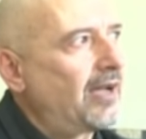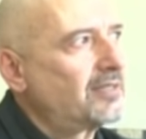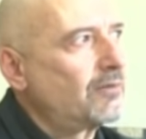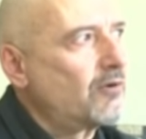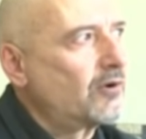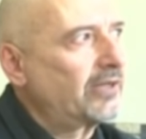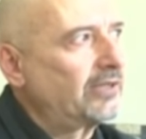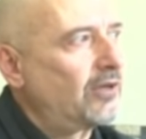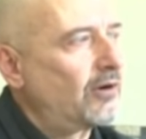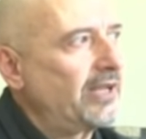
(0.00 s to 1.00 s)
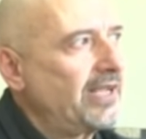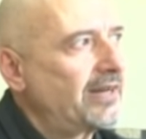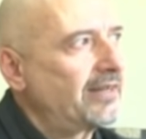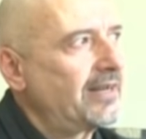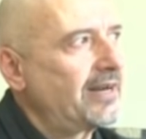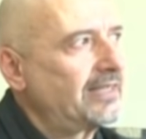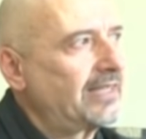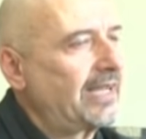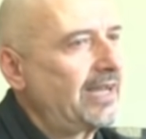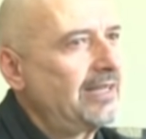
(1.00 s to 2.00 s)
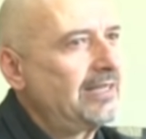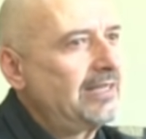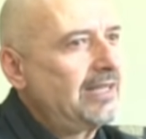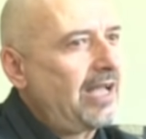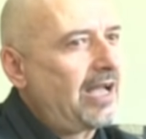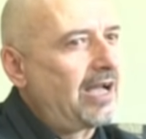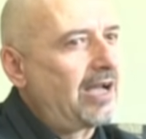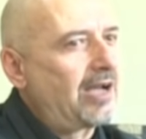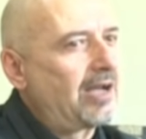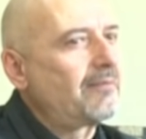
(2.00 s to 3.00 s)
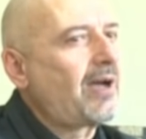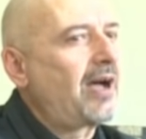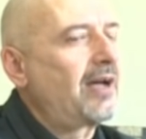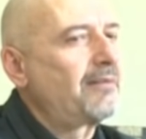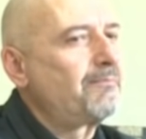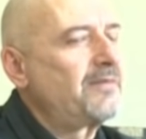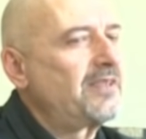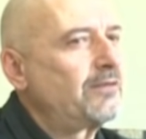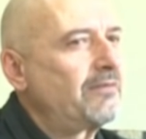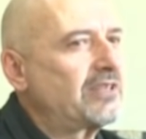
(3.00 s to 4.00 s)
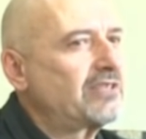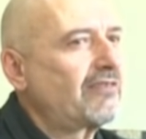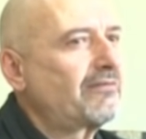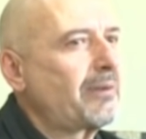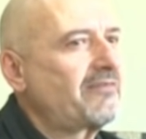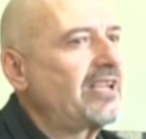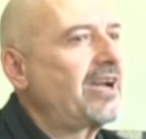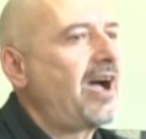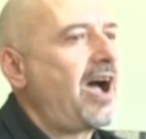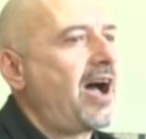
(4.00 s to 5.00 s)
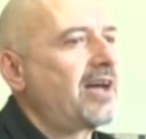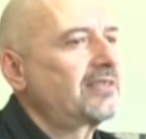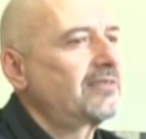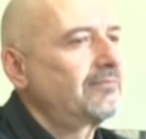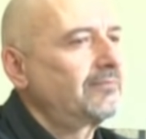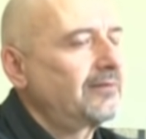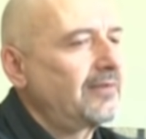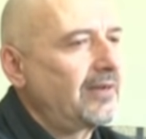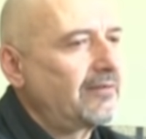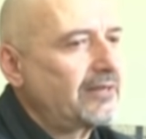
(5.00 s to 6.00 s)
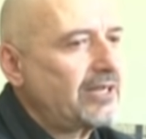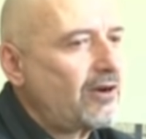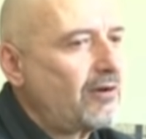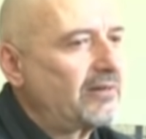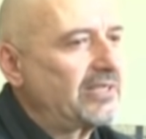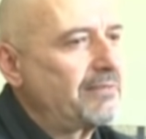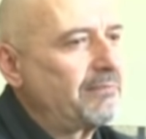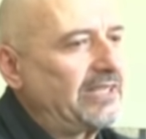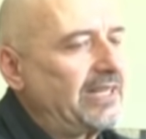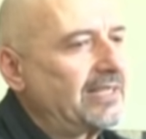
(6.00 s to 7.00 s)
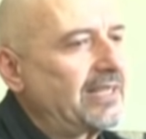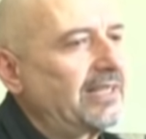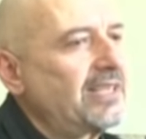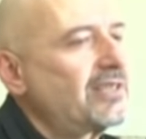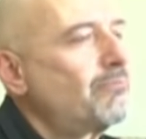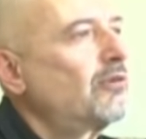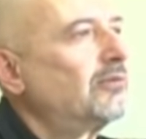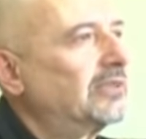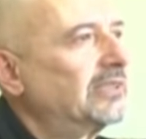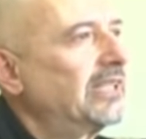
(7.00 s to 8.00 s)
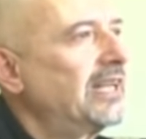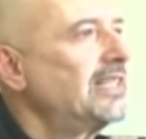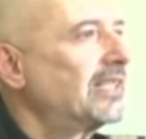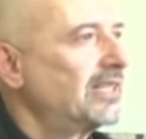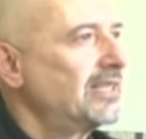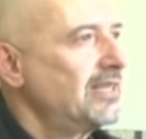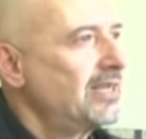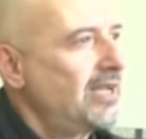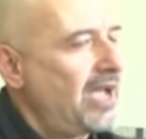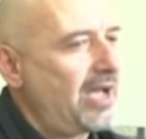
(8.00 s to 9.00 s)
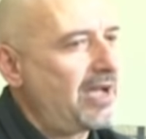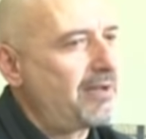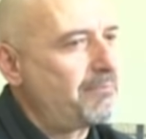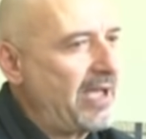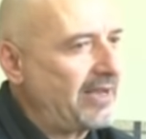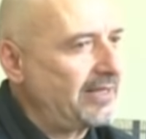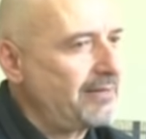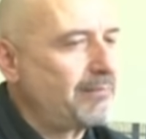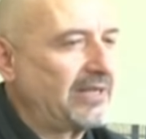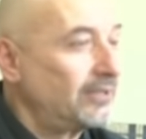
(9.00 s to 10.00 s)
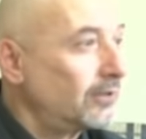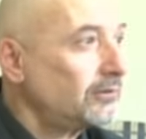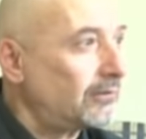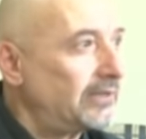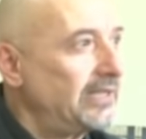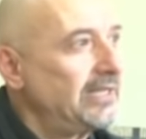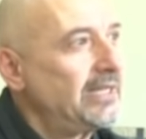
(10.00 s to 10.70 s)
the work done here in Eritrea. The University of Pavia has recovered the material that is abroad, in Italy mainly, but not only,